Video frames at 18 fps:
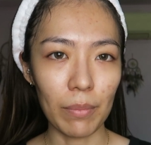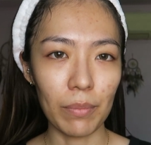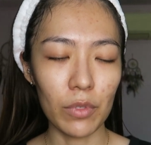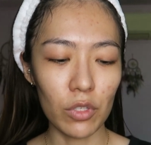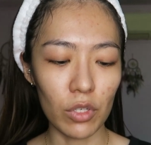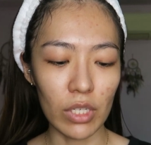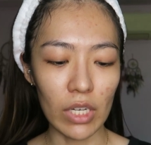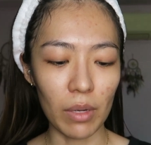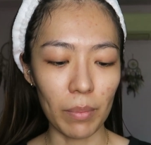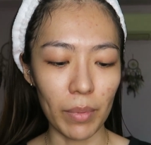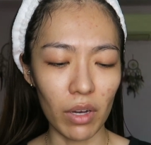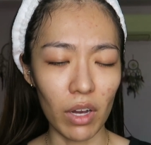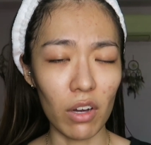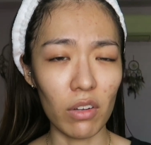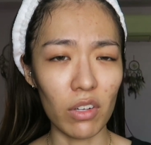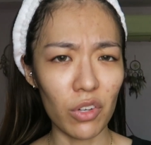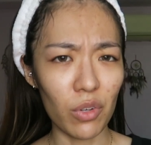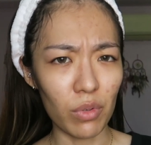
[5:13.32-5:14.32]
to think about
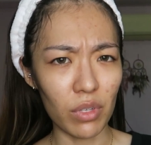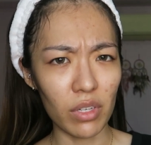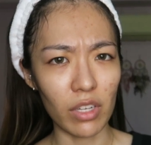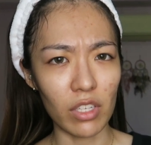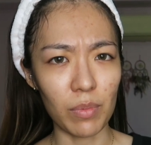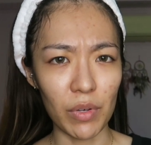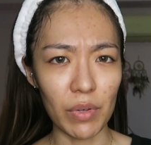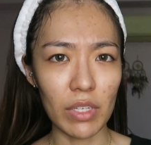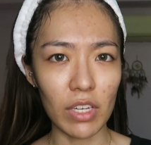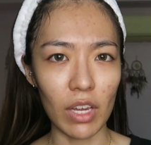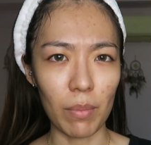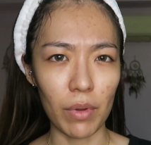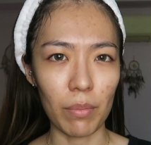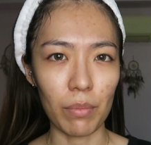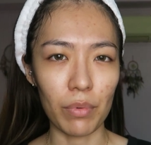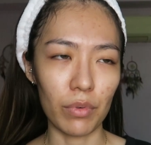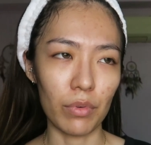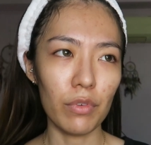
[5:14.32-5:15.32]
how the user experience can be
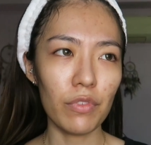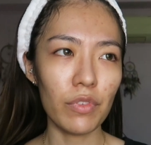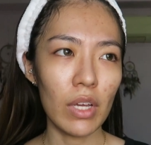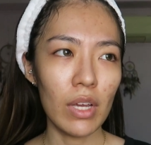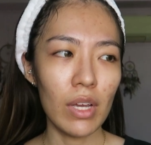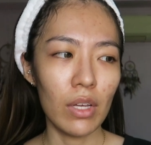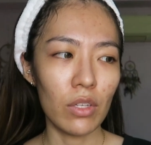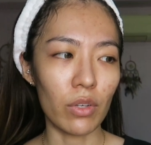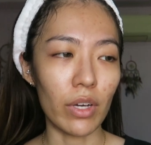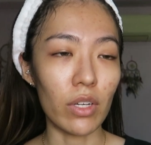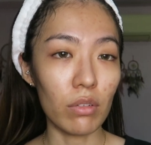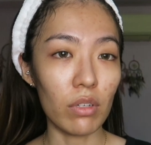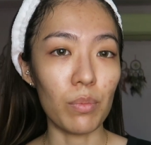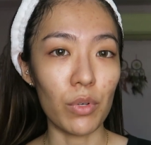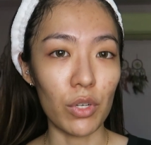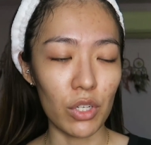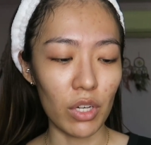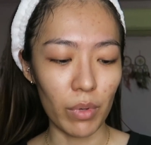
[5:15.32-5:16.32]
improved. So I do
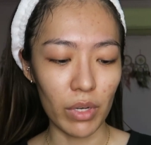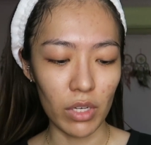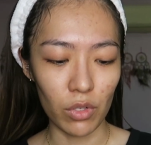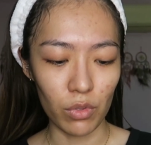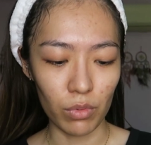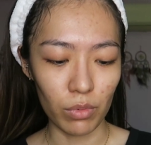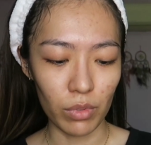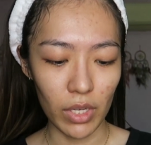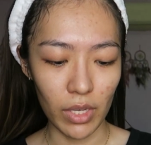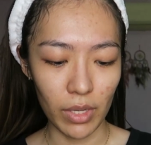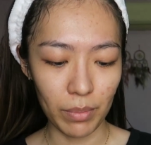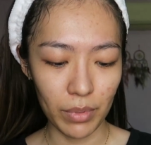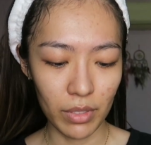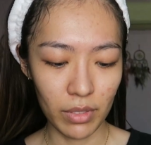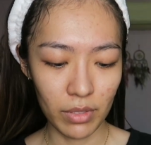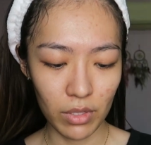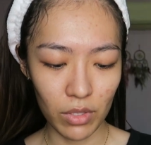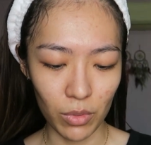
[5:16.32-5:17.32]
appreciate what they do. Yep.
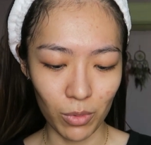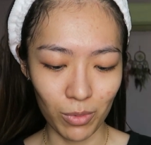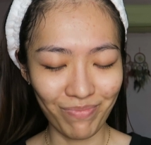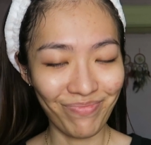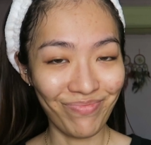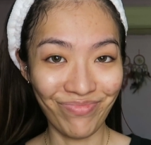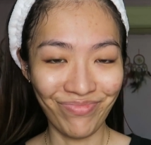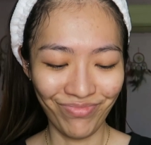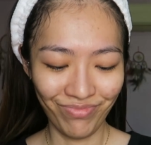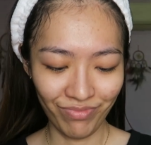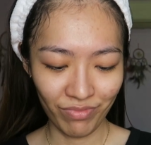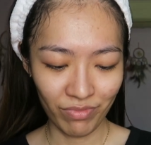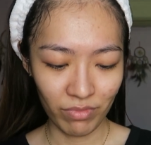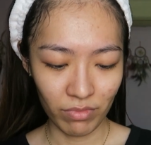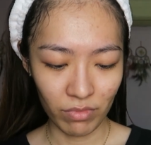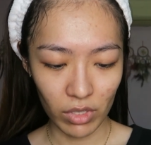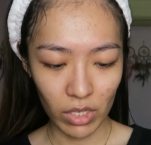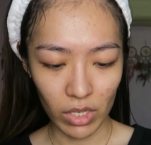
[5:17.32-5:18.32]
So
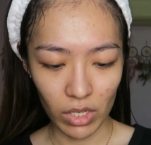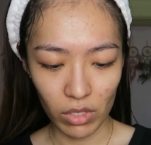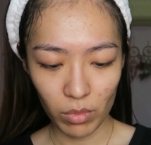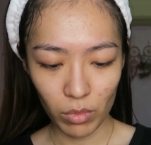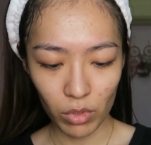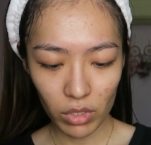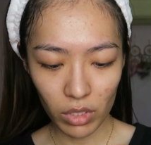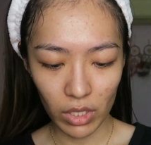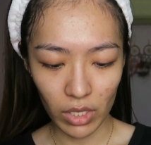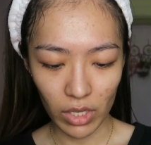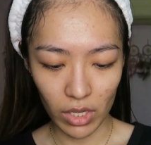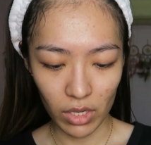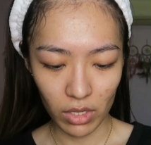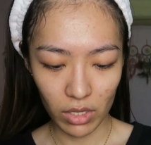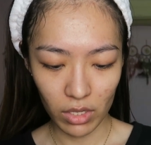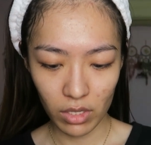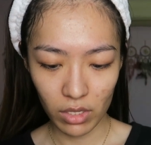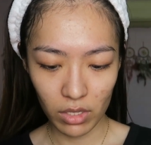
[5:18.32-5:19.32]
okay, so I'm gonna get
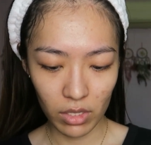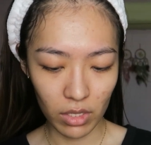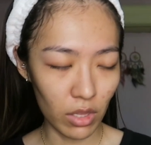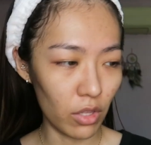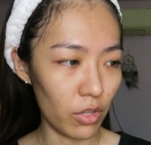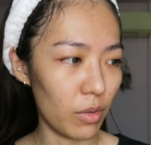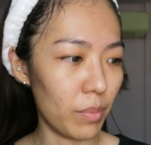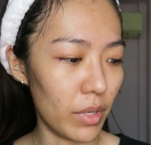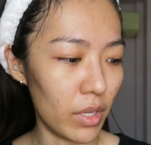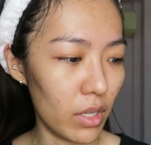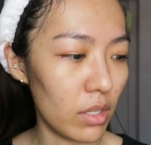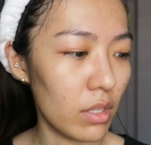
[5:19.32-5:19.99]
a little bit.